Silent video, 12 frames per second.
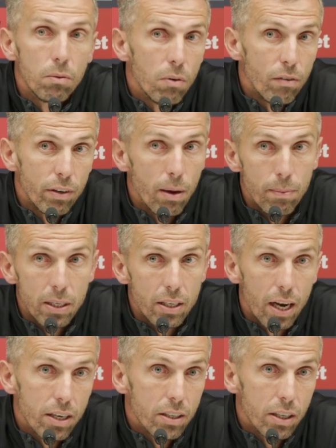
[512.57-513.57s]
whether that be
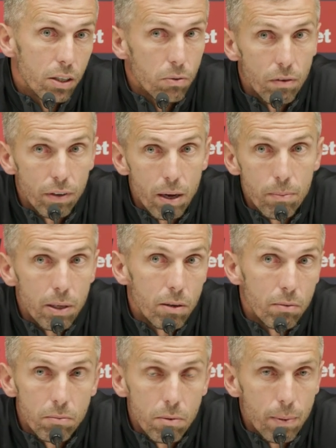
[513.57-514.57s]
tactics, whether that be
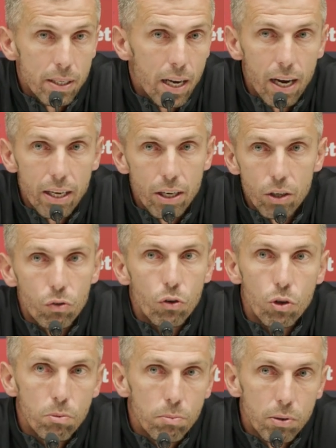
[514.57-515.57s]
the, the mentality of the
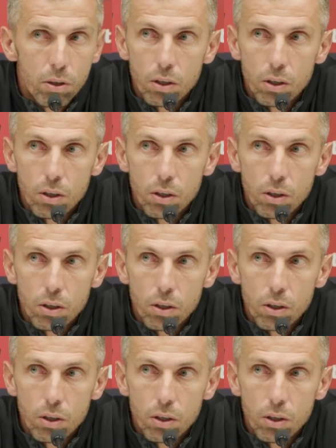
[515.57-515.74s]
group.